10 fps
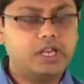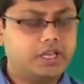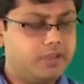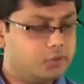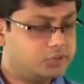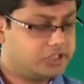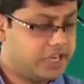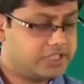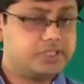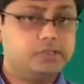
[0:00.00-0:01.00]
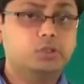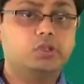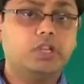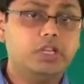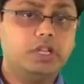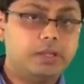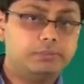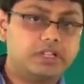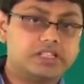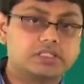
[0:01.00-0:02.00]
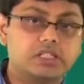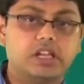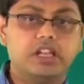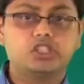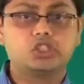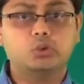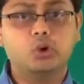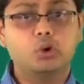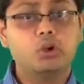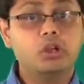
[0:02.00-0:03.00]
and give you CaCO3 plus H2O.